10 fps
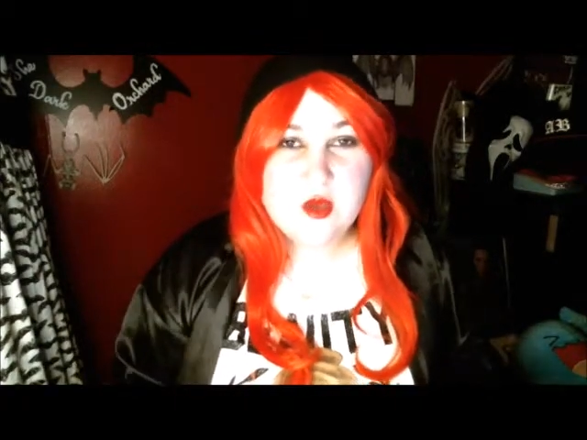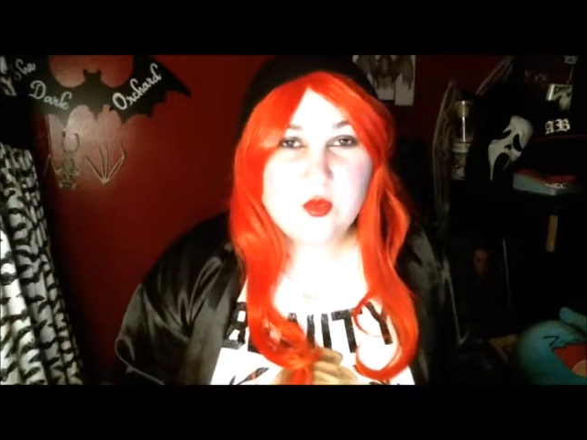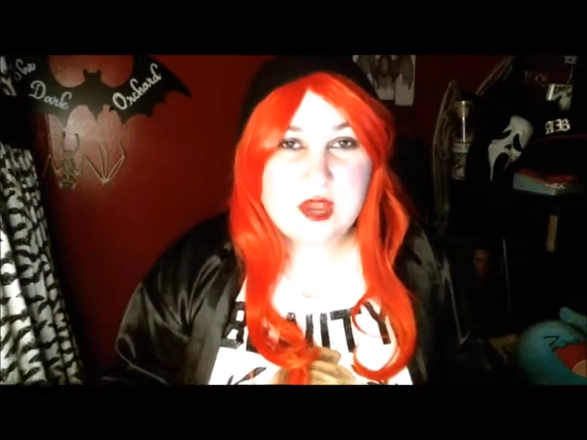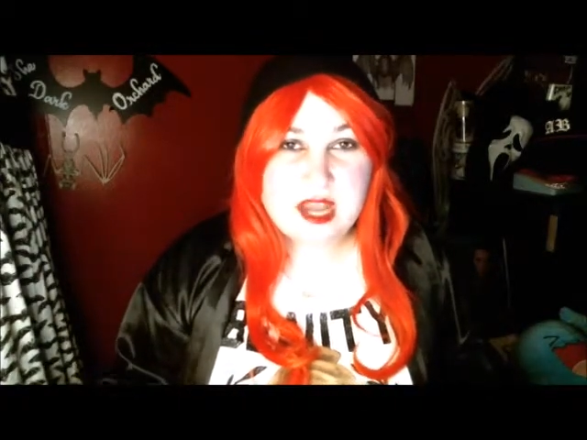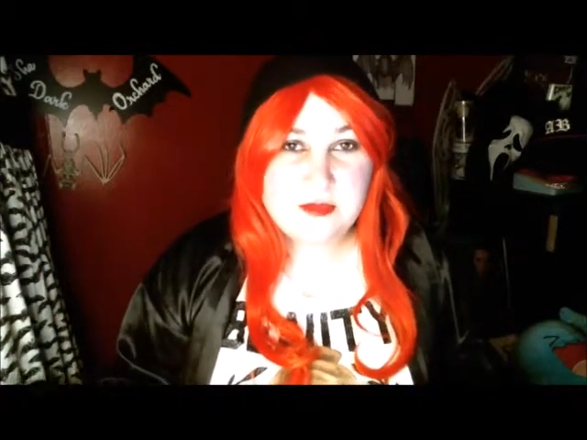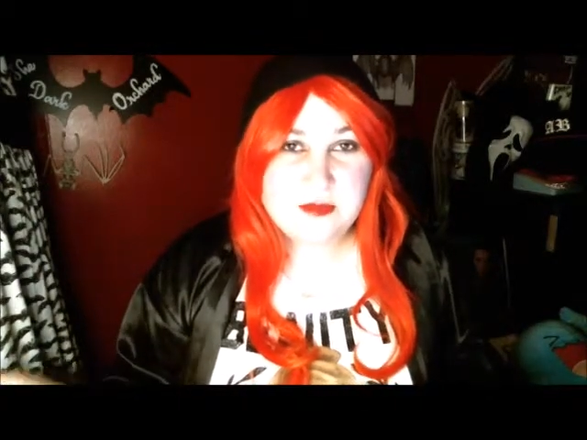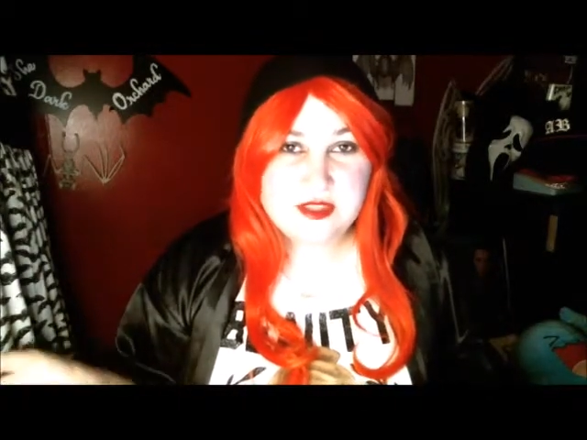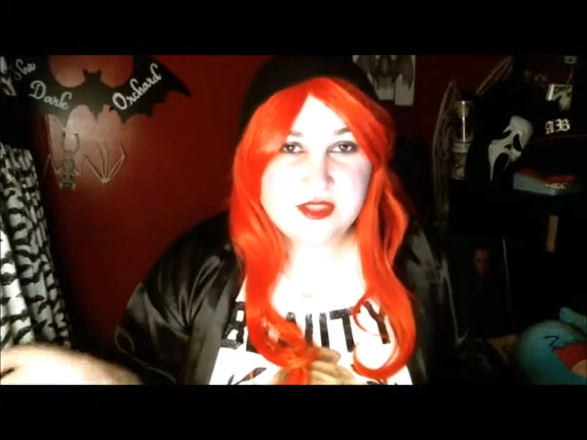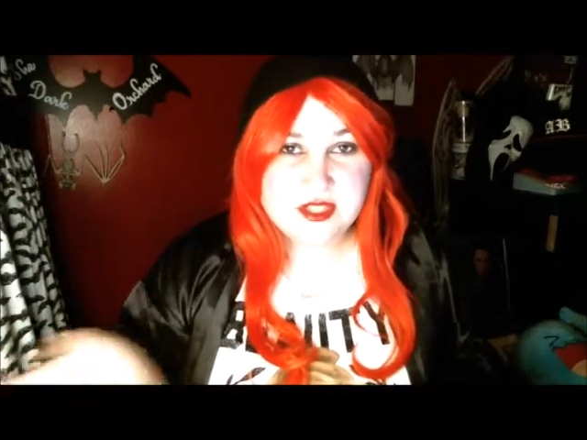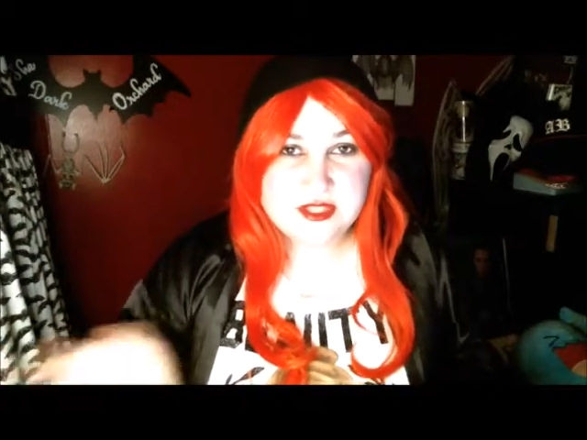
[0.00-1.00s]
what I
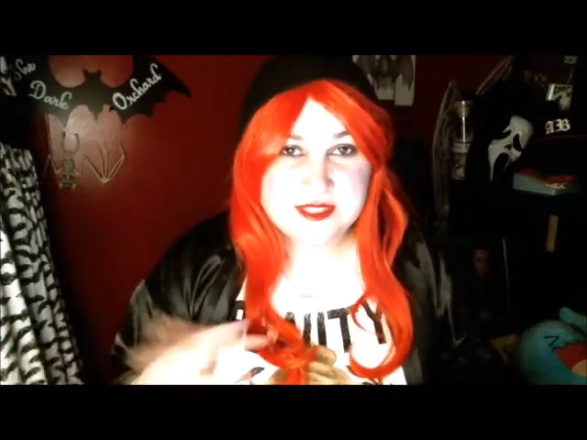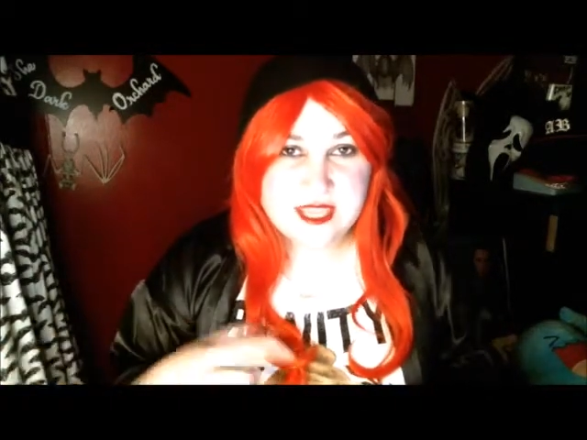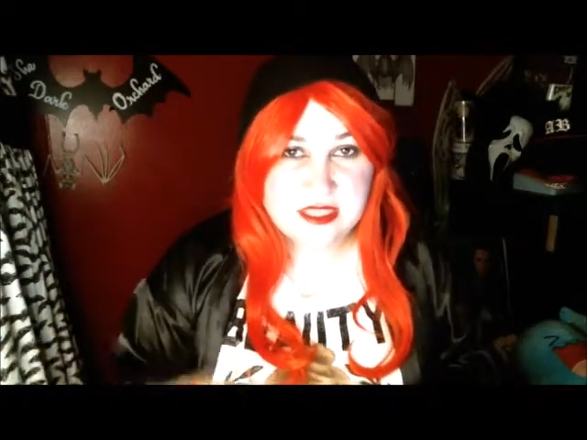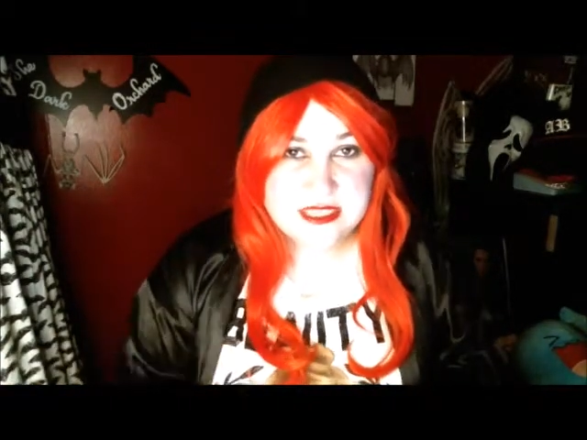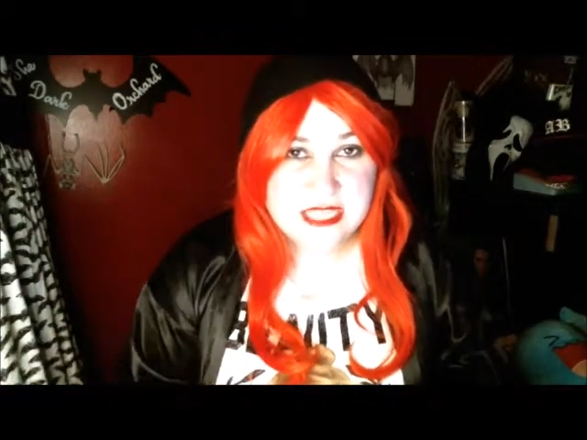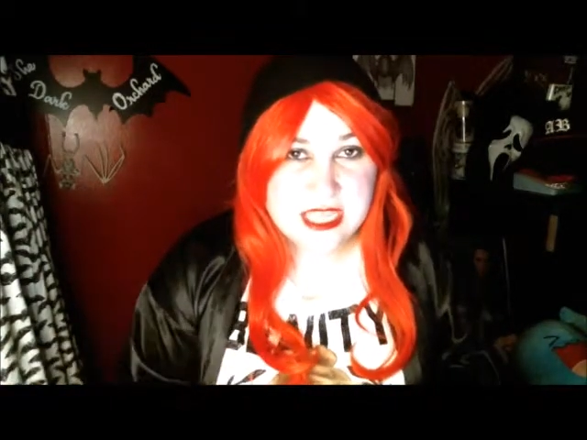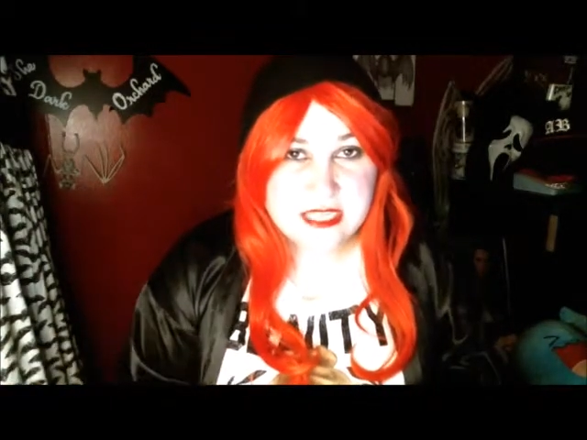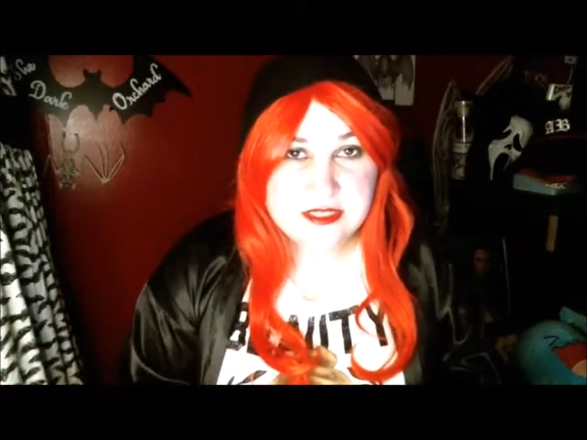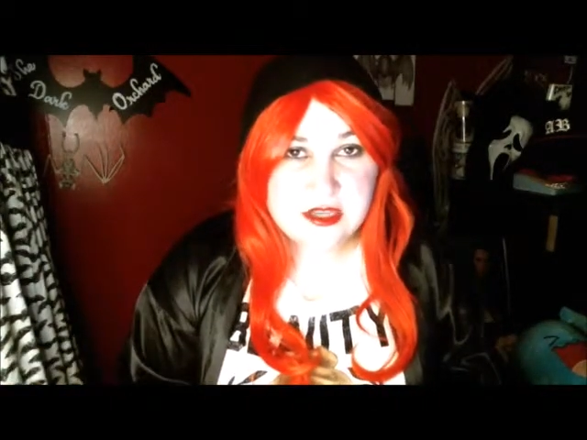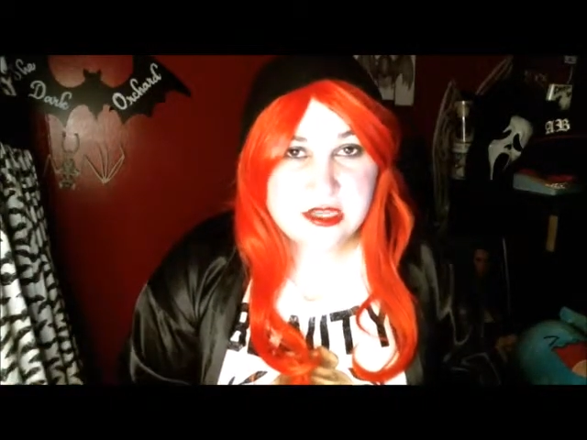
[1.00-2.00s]
put the little skeleton
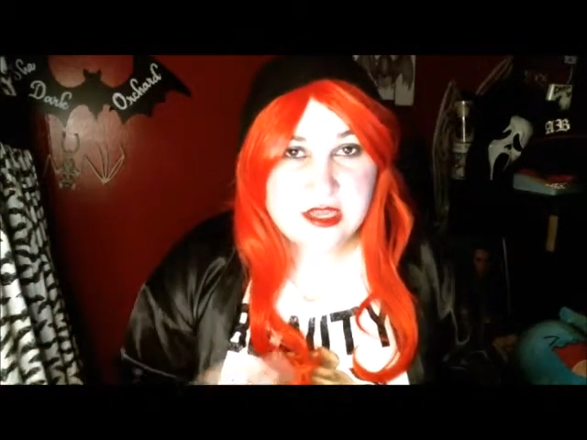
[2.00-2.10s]
hand on